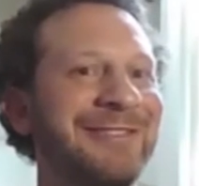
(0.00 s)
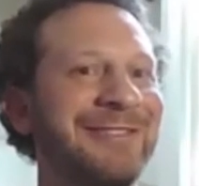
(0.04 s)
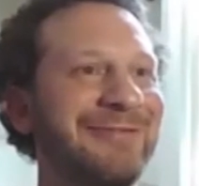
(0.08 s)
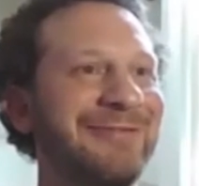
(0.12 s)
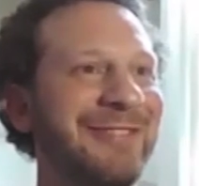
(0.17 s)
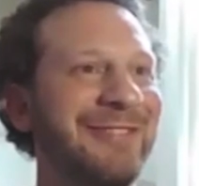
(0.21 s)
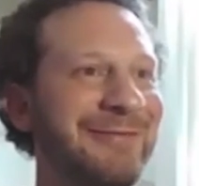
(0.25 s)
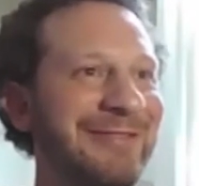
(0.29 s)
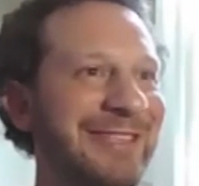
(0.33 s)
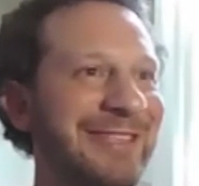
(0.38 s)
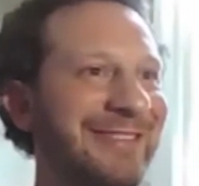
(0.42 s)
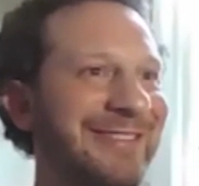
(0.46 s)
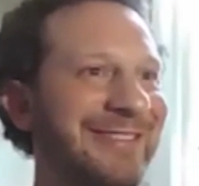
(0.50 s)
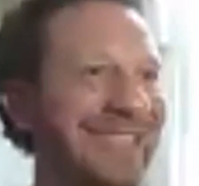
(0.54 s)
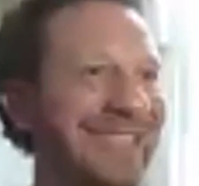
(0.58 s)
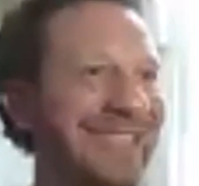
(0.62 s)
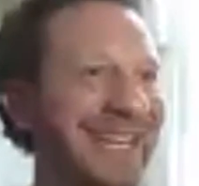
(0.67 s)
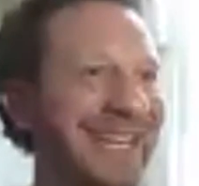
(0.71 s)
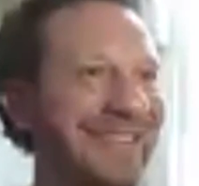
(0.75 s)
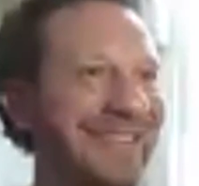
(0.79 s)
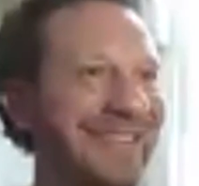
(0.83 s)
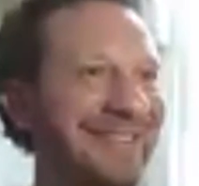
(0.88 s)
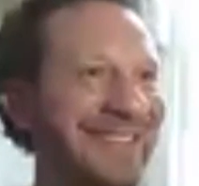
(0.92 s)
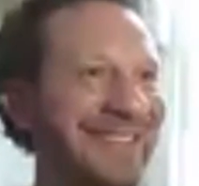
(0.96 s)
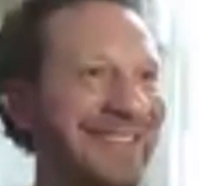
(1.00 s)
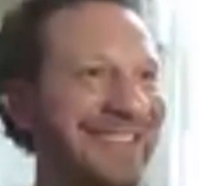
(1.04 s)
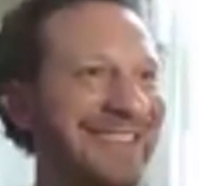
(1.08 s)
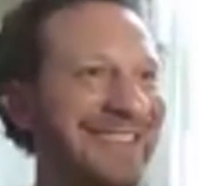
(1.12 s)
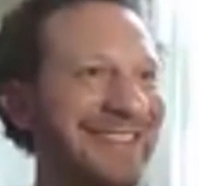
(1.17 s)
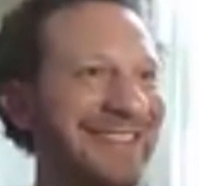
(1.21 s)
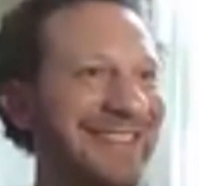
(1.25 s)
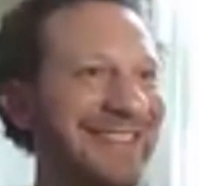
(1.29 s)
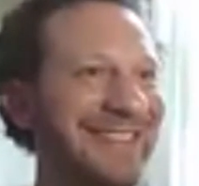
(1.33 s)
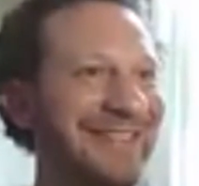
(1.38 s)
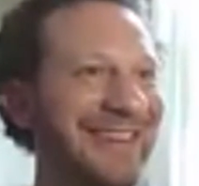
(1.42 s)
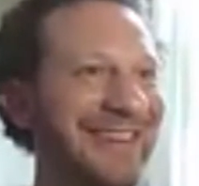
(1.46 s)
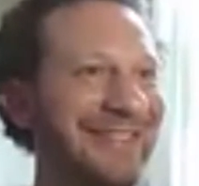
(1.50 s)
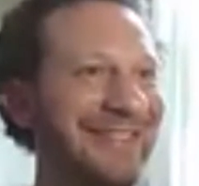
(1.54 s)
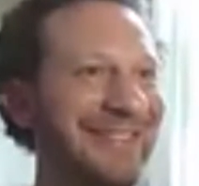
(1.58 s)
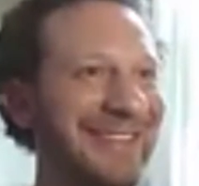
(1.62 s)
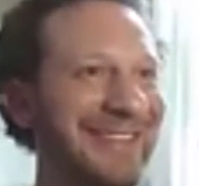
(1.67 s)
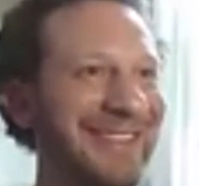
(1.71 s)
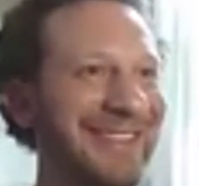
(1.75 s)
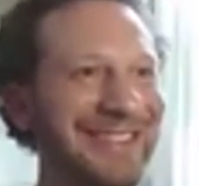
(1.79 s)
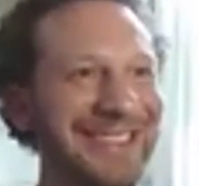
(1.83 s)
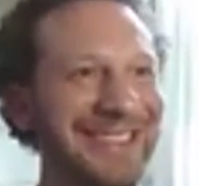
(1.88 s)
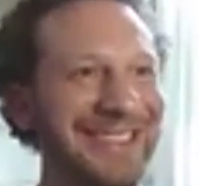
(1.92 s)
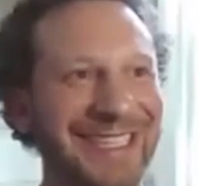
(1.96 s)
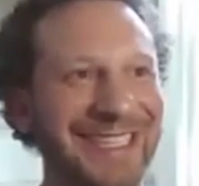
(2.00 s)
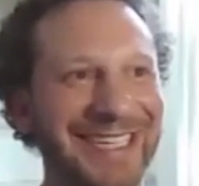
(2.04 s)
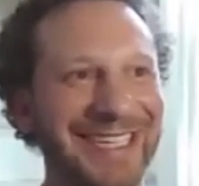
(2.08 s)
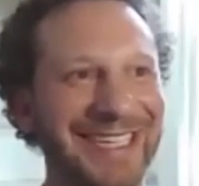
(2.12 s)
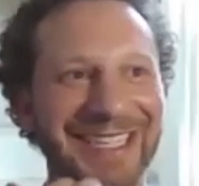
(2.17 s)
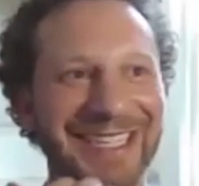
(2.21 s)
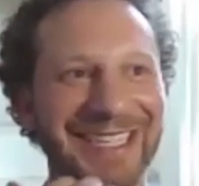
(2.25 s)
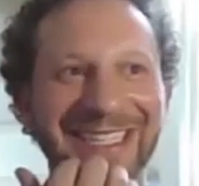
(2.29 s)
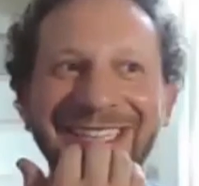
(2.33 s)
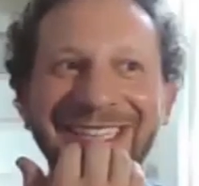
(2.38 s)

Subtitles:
When we don't have it on when you